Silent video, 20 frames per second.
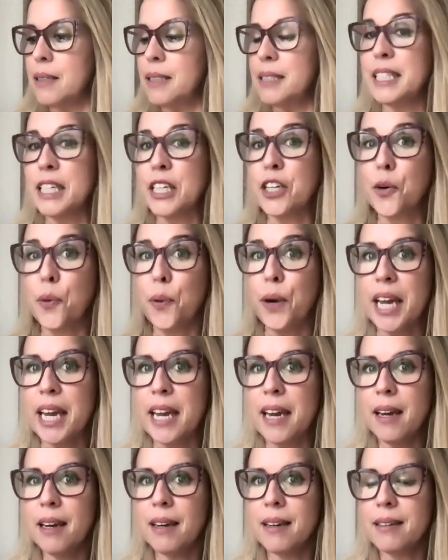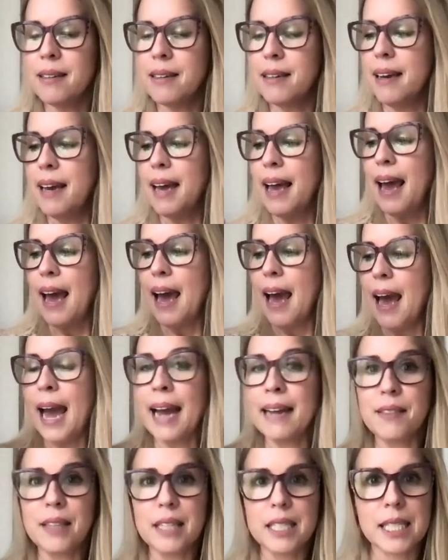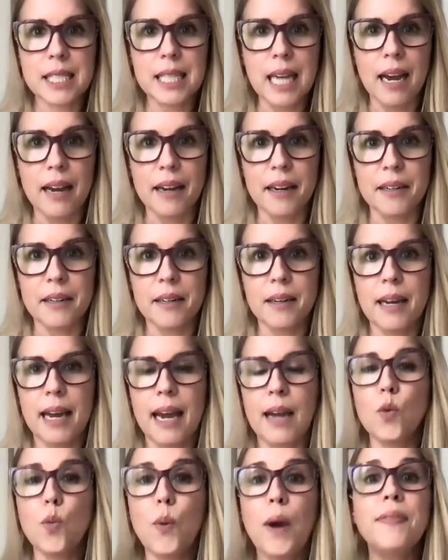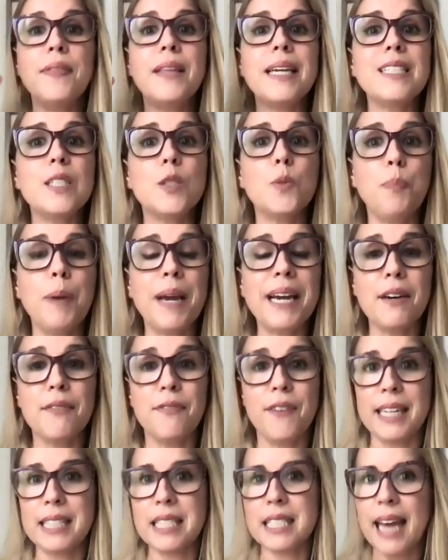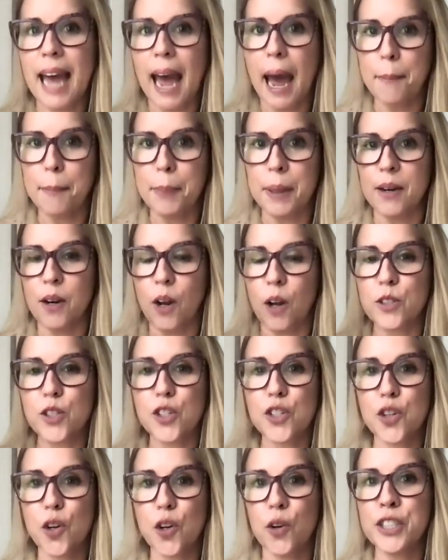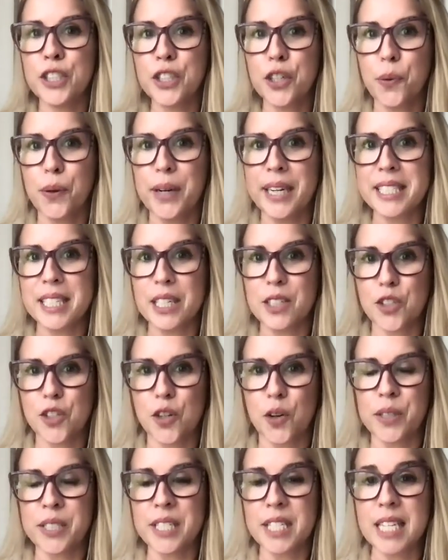degree and the sign, and when these big events happen on certain degrees and certain